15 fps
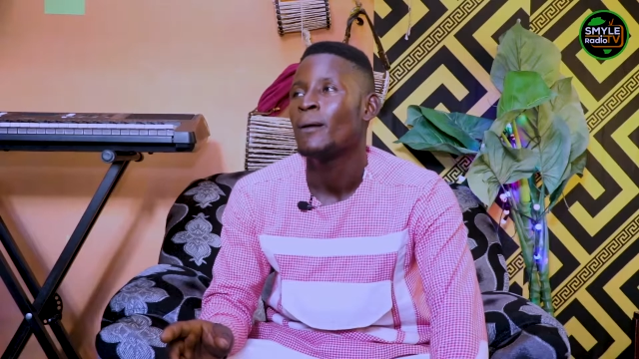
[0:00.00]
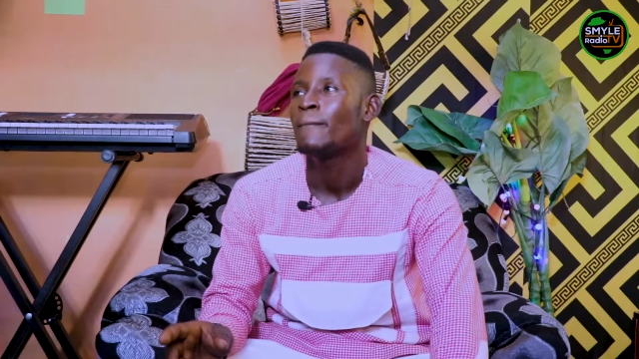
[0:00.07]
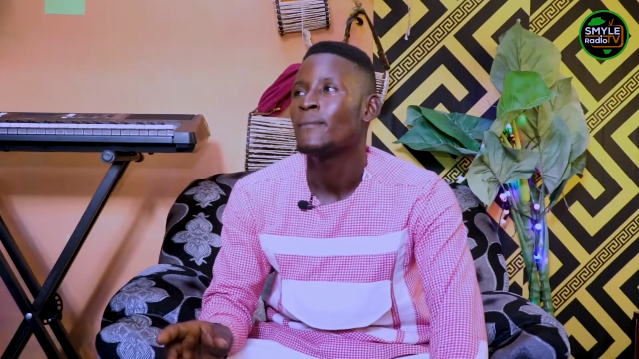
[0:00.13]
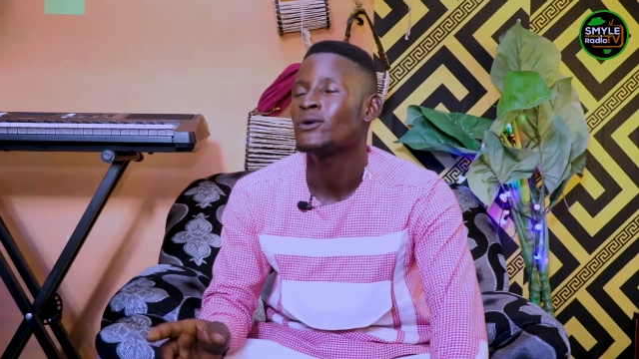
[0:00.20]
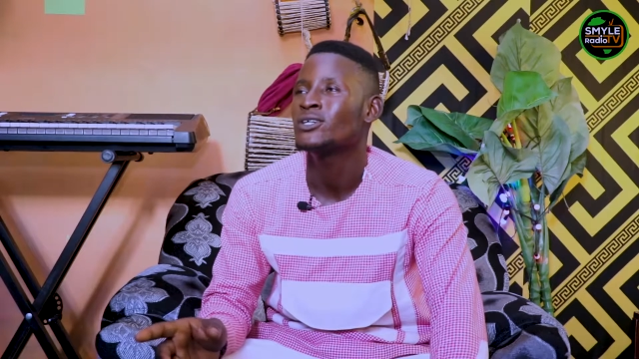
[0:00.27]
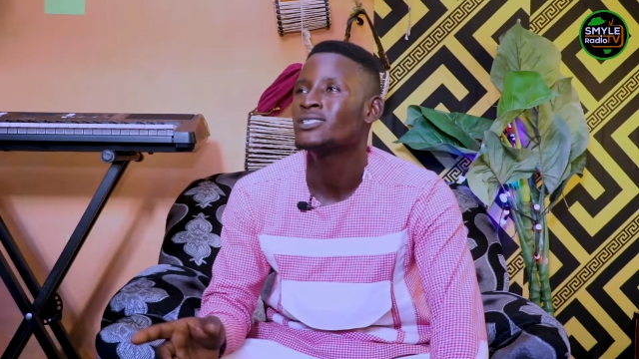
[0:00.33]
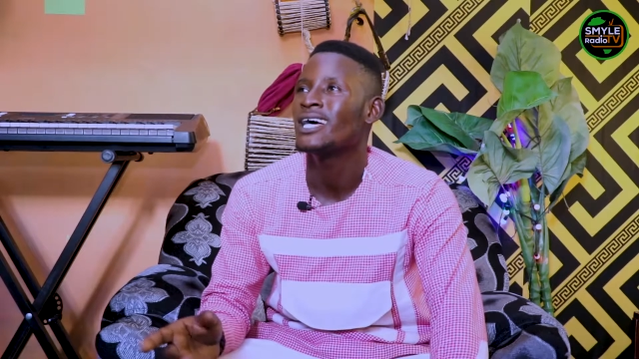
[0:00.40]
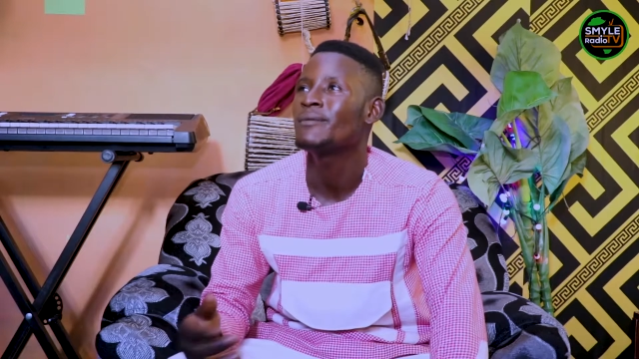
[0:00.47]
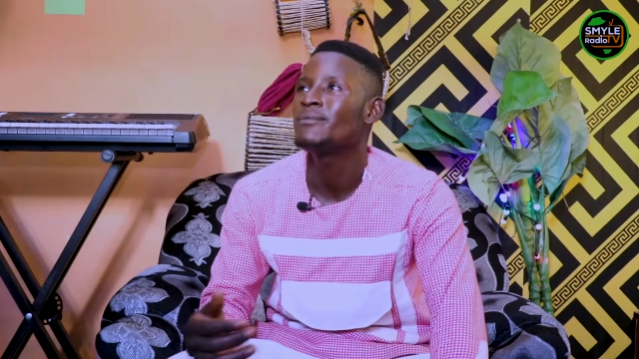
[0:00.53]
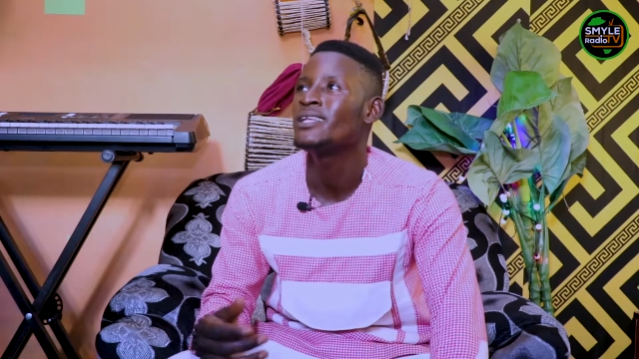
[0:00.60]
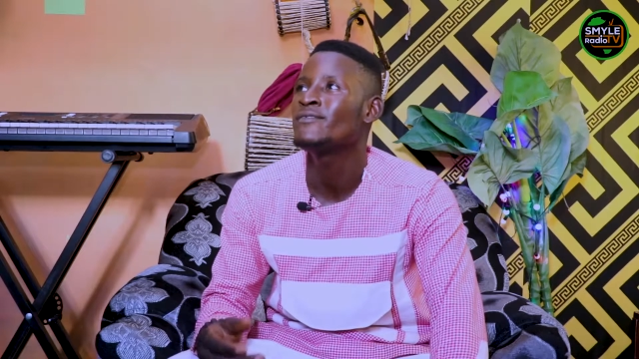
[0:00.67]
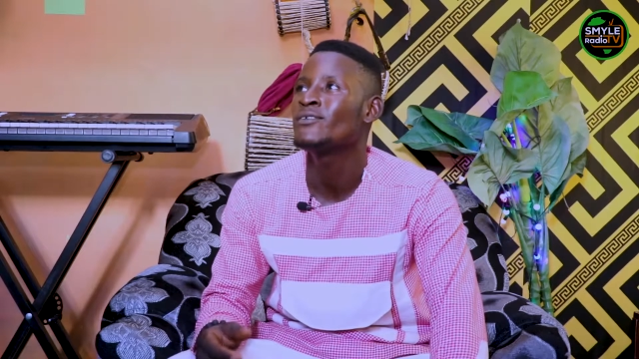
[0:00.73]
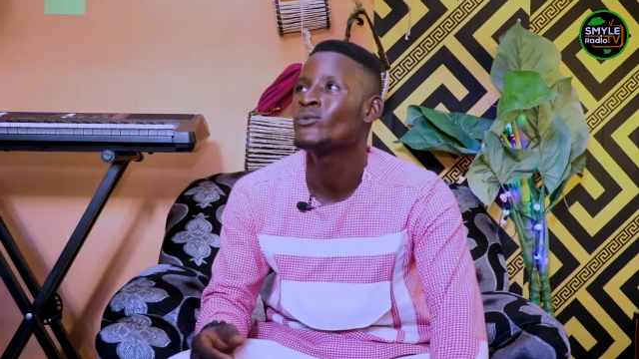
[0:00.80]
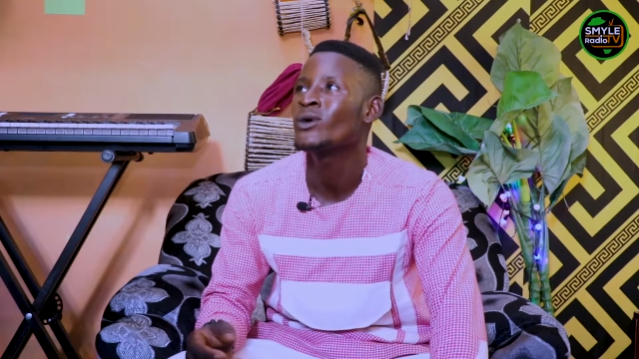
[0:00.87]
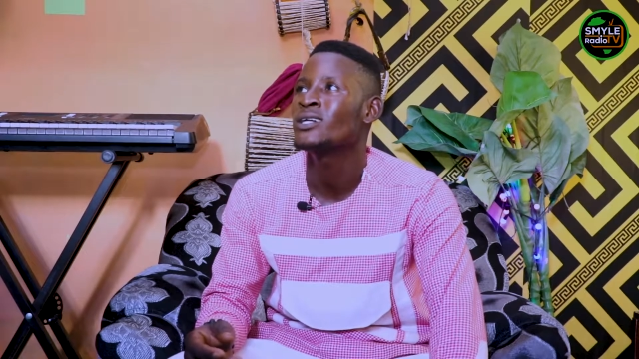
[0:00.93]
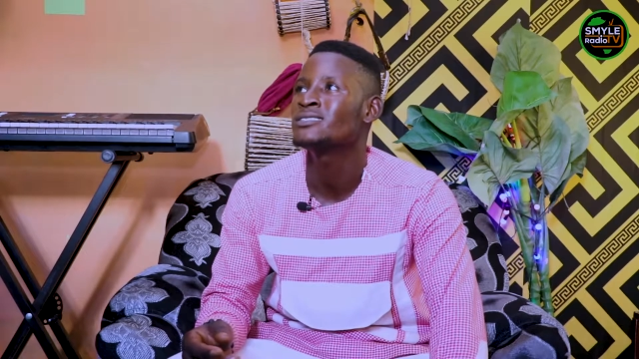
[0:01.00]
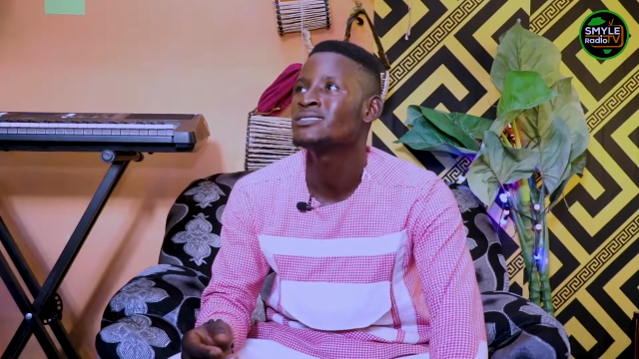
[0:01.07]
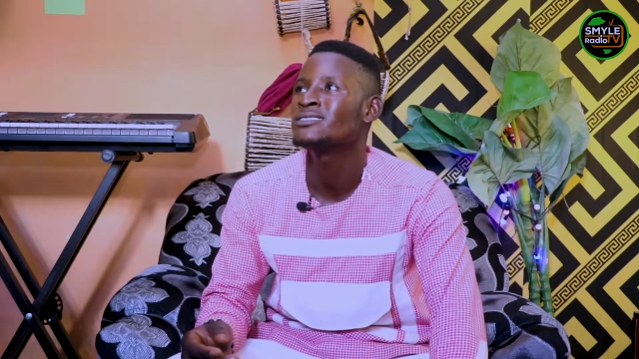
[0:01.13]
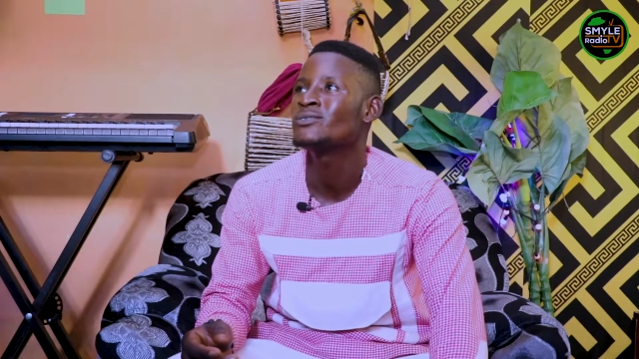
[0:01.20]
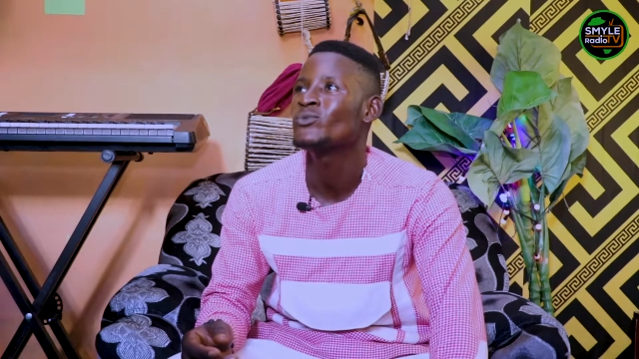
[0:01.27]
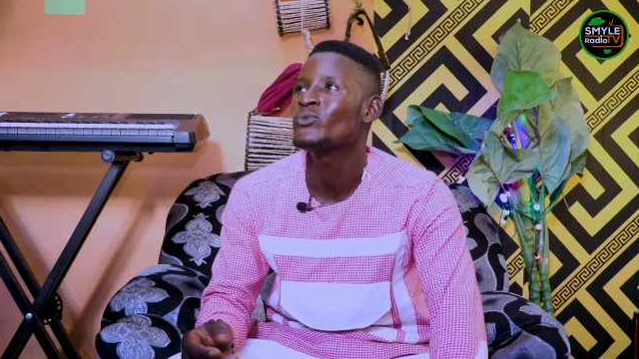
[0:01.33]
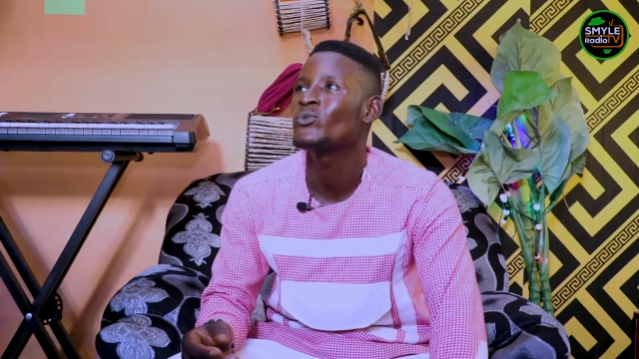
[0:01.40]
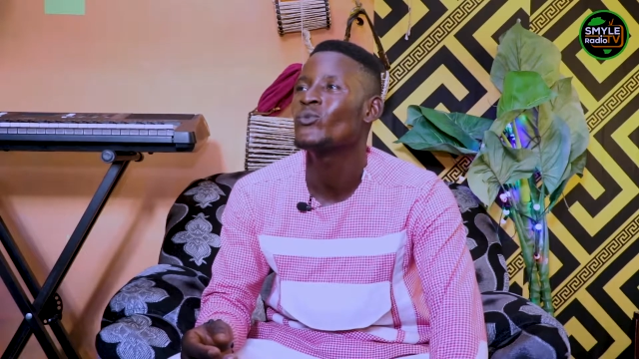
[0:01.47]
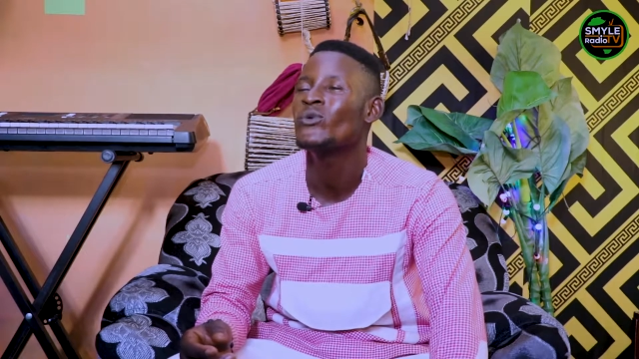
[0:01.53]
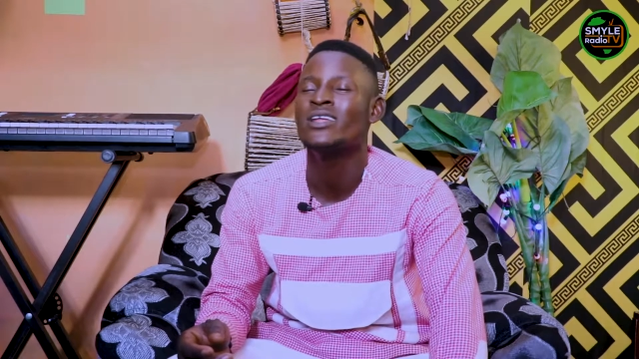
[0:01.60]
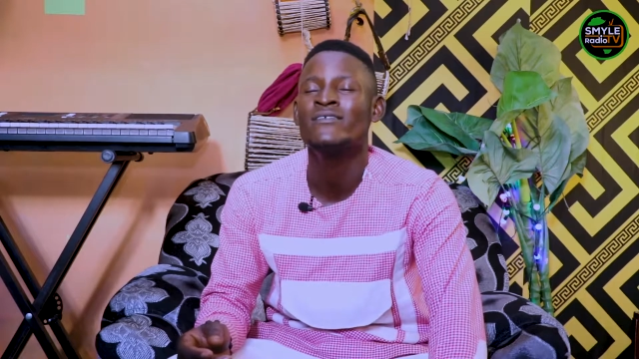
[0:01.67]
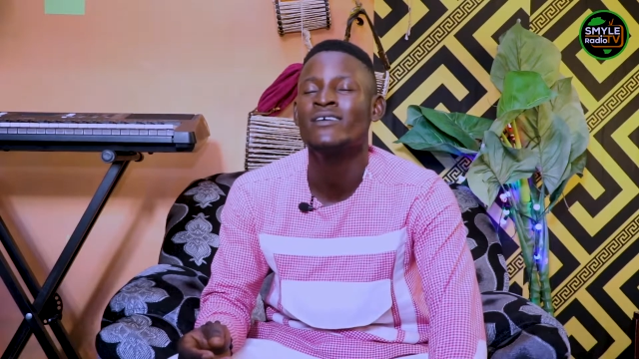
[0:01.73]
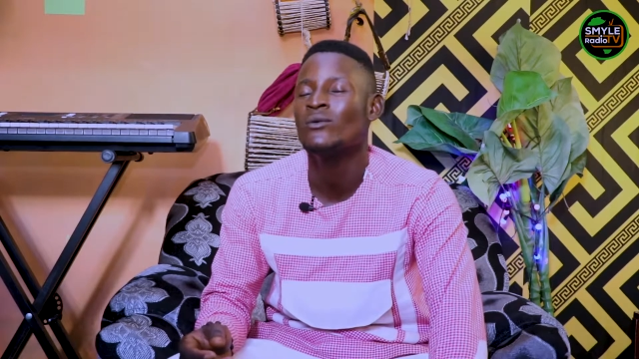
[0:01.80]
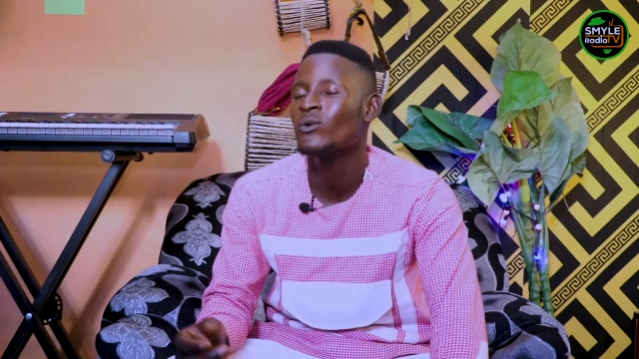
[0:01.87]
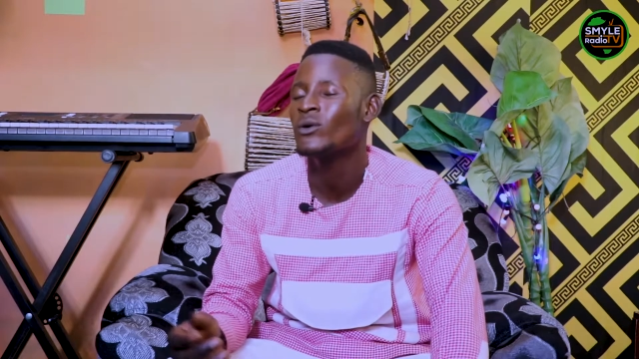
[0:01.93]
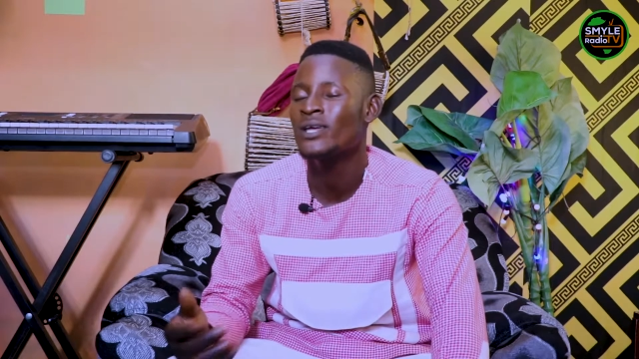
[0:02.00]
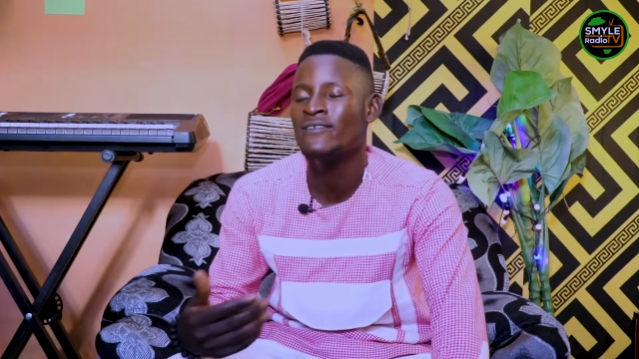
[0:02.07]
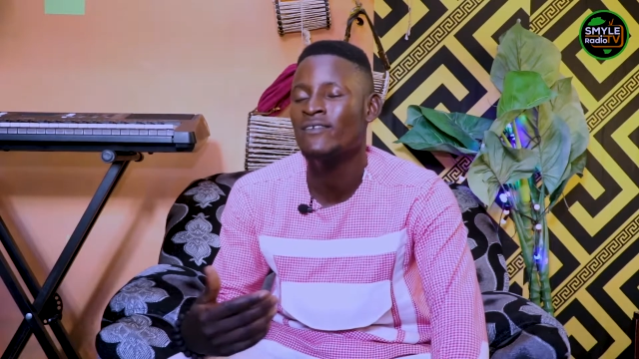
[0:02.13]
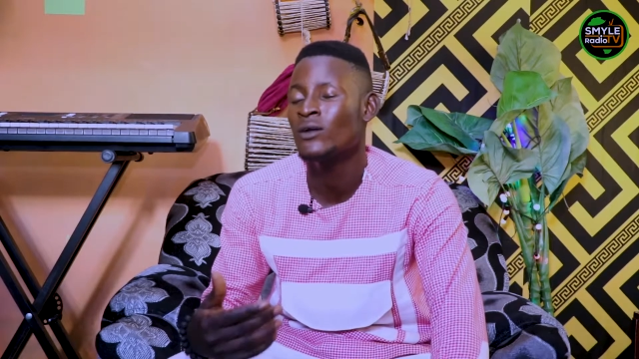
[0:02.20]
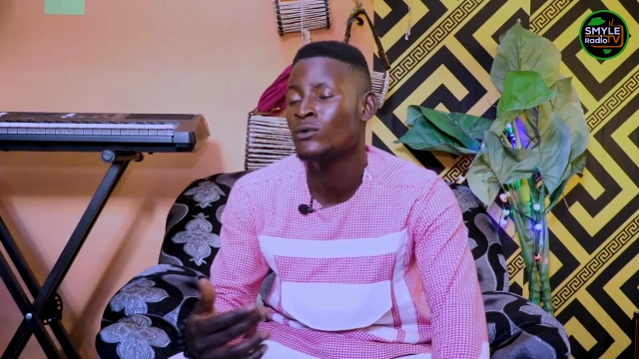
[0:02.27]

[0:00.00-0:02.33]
Because I believe in one thing, whenever